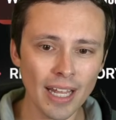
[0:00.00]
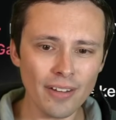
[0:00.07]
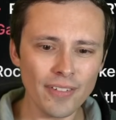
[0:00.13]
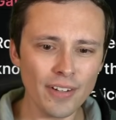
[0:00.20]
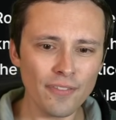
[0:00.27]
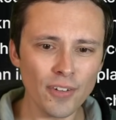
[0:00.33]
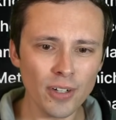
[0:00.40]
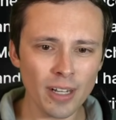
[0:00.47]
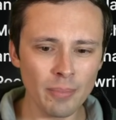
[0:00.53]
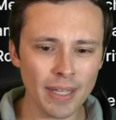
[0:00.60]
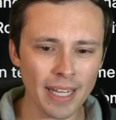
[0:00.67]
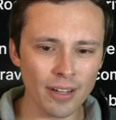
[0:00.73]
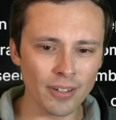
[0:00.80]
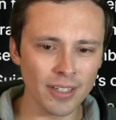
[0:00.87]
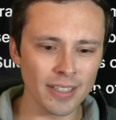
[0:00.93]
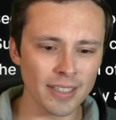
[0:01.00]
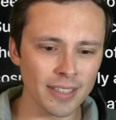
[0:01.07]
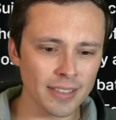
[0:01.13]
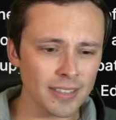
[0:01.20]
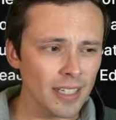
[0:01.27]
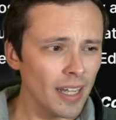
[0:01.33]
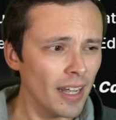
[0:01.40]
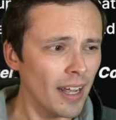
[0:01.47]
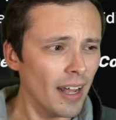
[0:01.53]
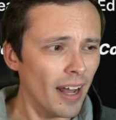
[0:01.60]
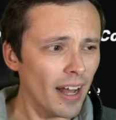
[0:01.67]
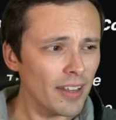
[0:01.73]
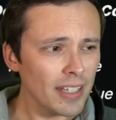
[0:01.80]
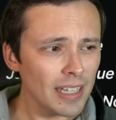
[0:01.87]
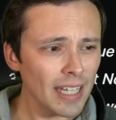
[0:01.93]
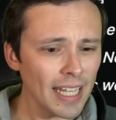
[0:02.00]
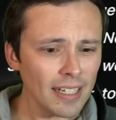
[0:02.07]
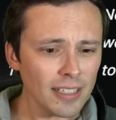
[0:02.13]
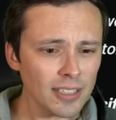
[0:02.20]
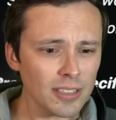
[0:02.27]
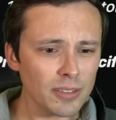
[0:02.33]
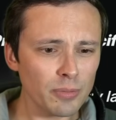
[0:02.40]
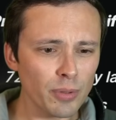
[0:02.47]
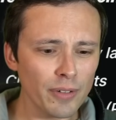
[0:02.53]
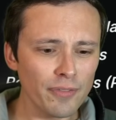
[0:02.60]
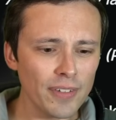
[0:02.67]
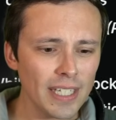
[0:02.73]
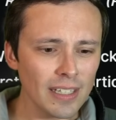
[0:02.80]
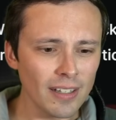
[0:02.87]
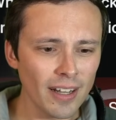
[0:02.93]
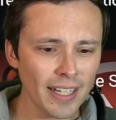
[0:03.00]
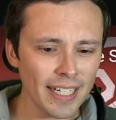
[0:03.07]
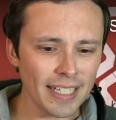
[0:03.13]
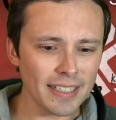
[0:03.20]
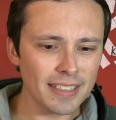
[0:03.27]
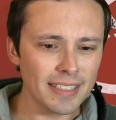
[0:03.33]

of info coming out on this. Uh, the latest reveal on it